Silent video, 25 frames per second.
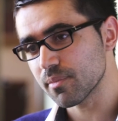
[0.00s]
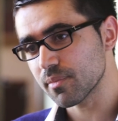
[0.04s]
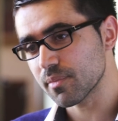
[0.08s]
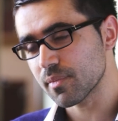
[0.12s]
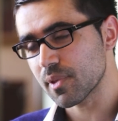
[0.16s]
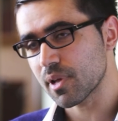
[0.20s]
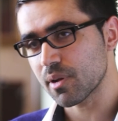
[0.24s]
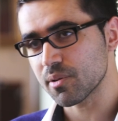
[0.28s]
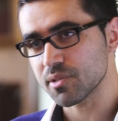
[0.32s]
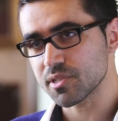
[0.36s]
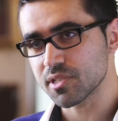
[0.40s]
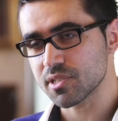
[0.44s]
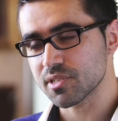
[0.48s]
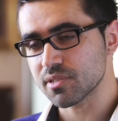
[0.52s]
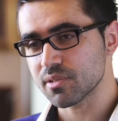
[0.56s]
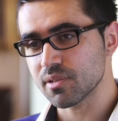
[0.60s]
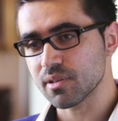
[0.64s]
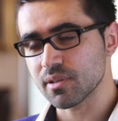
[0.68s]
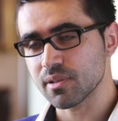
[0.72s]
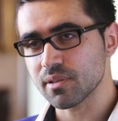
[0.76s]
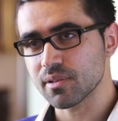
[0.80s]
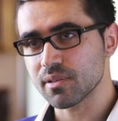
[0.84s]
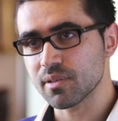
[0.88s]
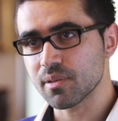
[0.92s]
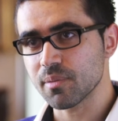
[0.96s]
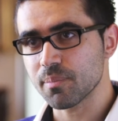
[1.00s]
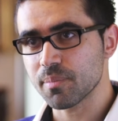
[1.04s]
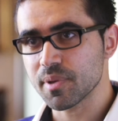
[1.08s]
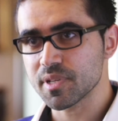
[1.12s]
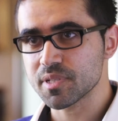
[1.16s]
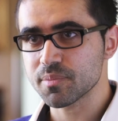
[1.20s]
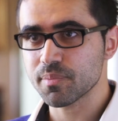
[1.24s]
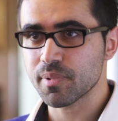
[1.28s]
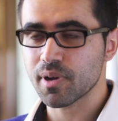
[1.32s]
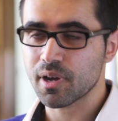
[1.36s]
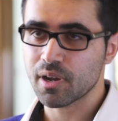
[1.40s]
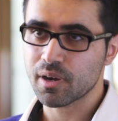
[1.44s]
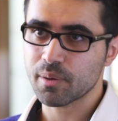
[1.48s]
That was just the
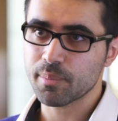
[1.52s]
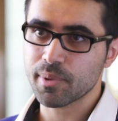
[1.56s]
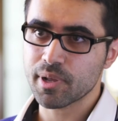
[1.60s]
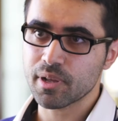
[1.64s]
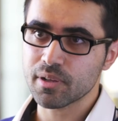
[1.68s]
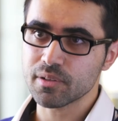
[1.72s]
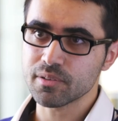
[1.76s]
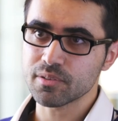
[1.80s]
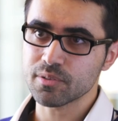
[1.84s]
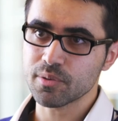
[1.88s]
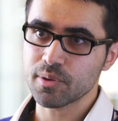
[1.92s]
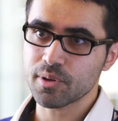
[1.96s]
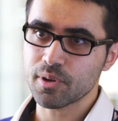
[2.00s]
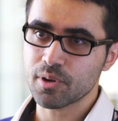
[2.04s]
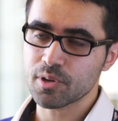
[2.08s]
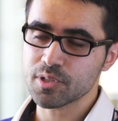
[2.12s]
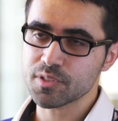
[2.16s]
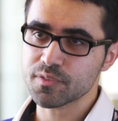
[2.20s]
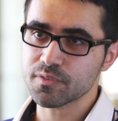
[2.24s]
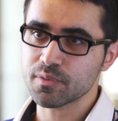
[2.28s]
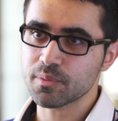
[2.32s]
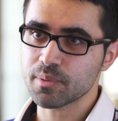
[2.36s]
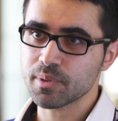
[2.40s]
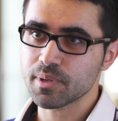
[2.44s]
best part about doing honours for